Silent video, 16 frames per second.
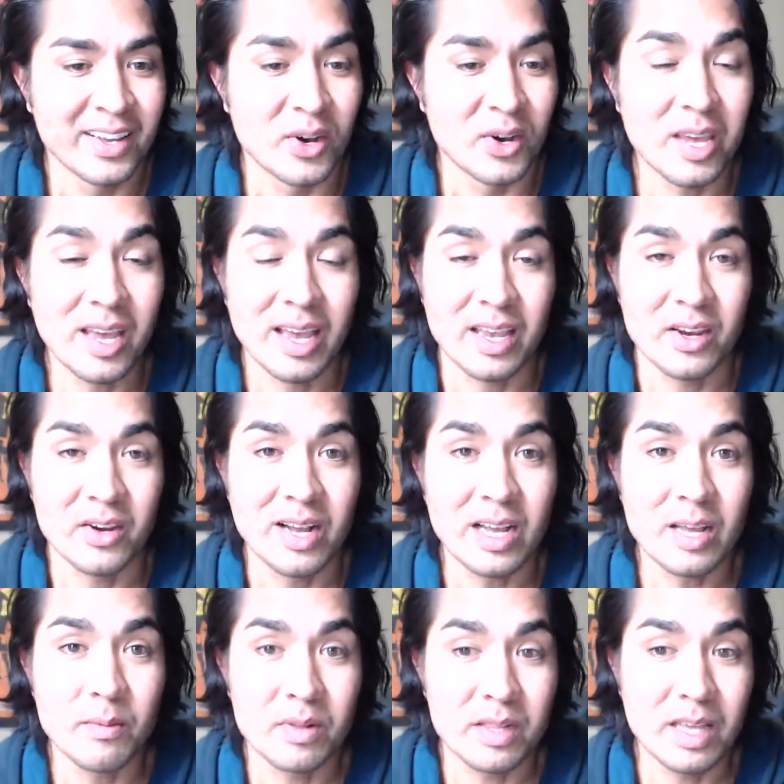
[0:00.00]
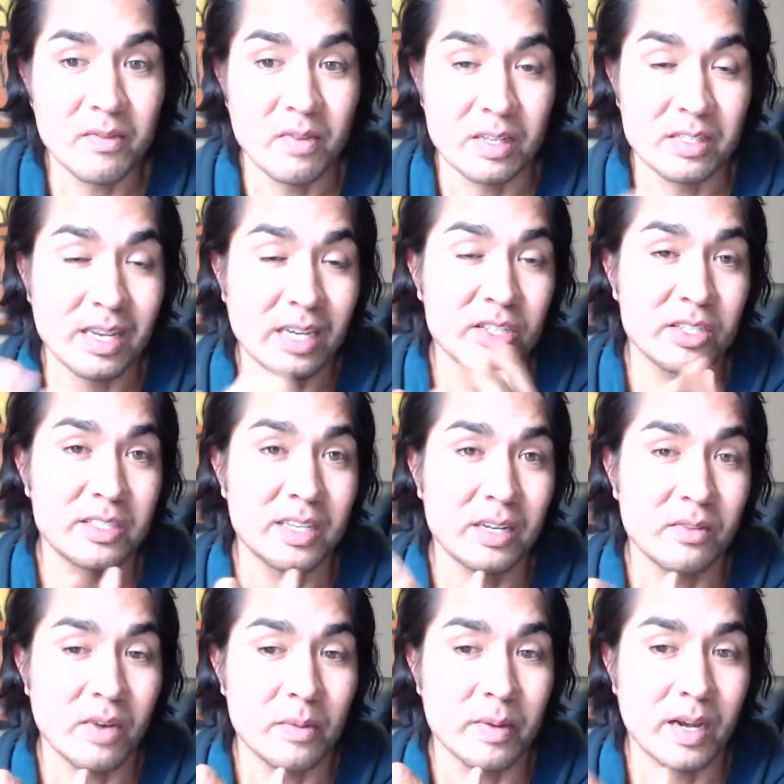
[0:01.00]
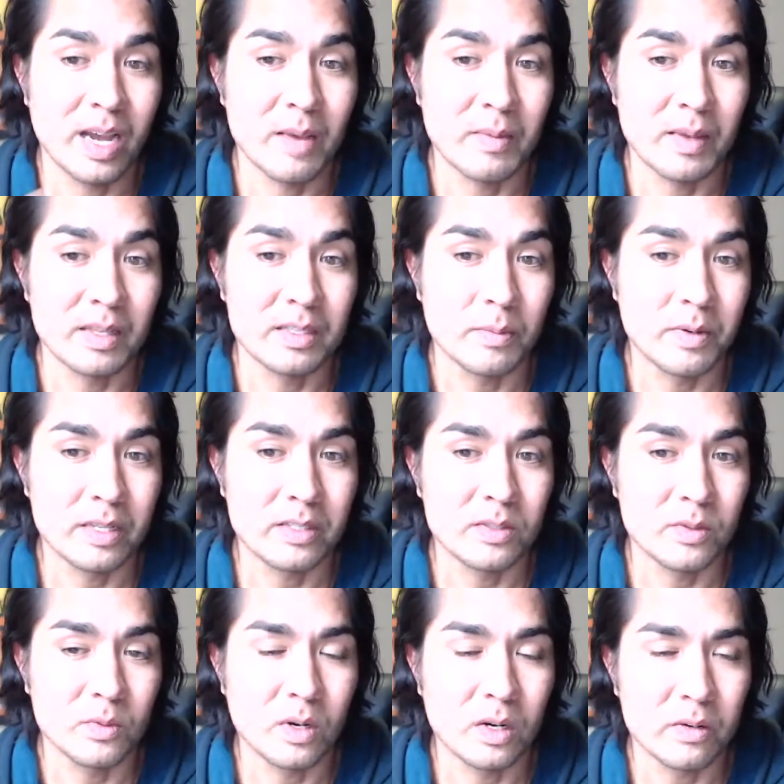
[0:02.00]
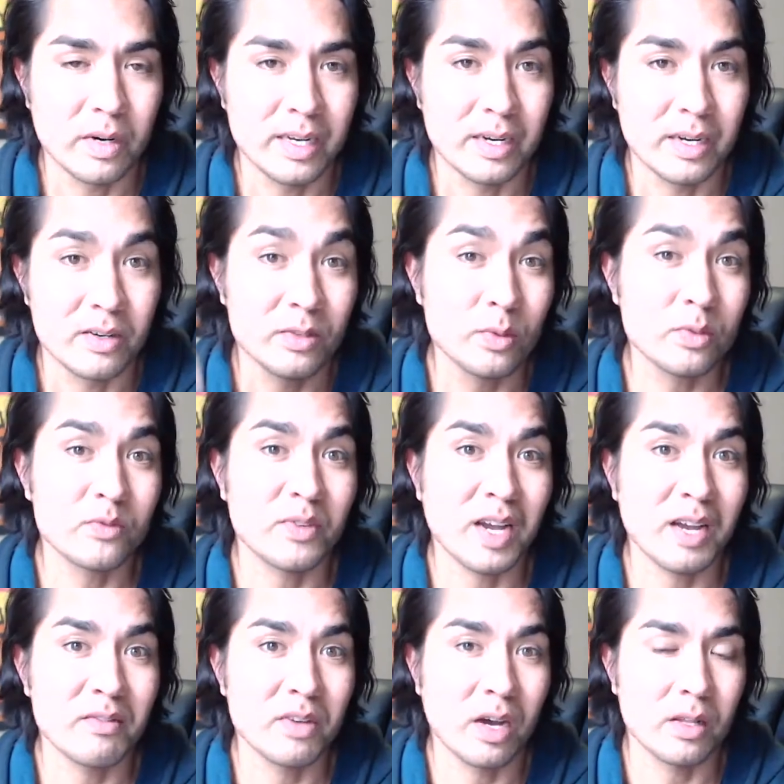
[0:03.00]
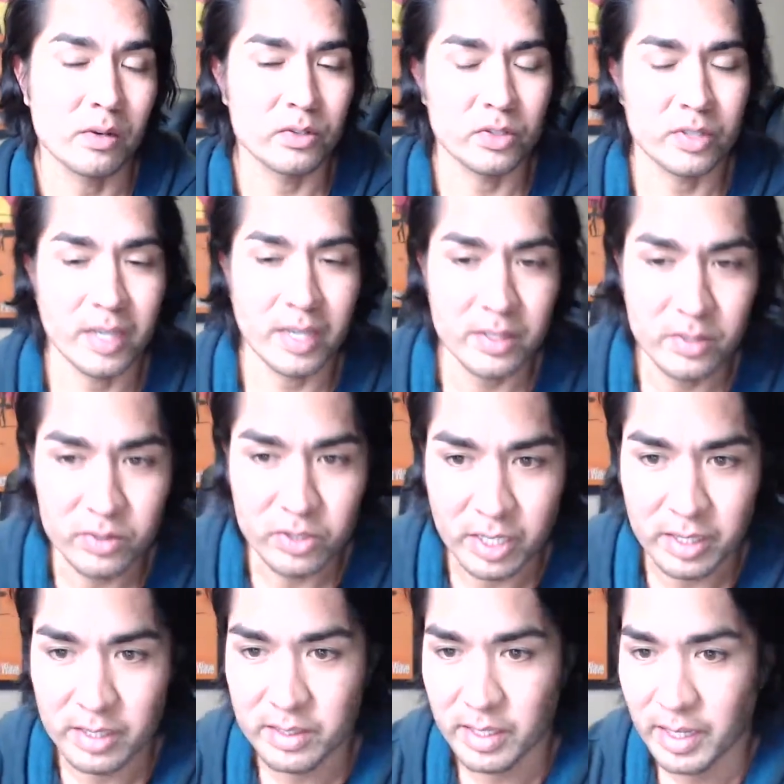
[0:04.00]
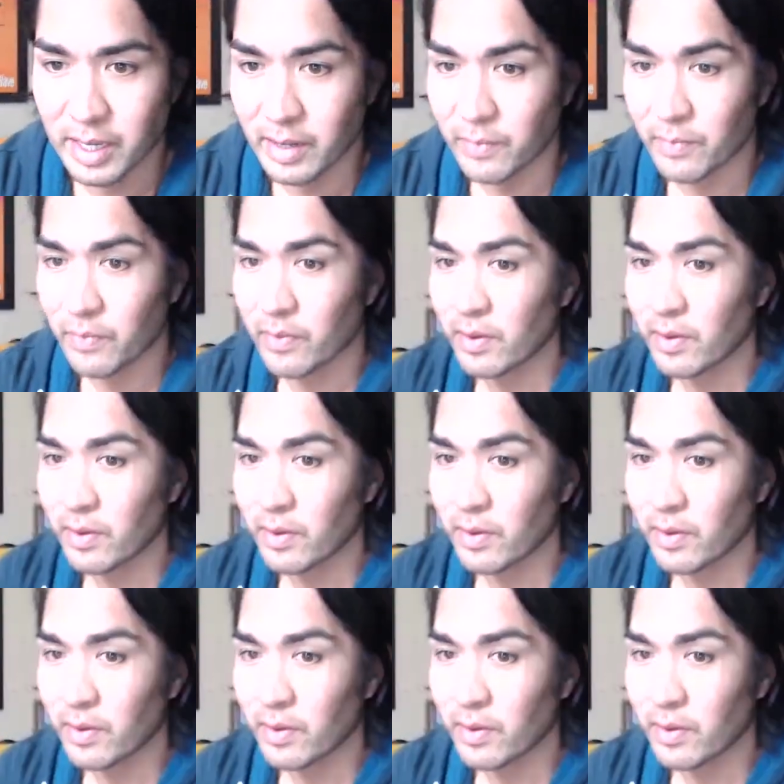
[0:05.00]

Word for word: Okay, you're not gonna believe it. It's actually sitting right behind me. It's up against the wall right here. This was five dollars. Okay, so check this thing out.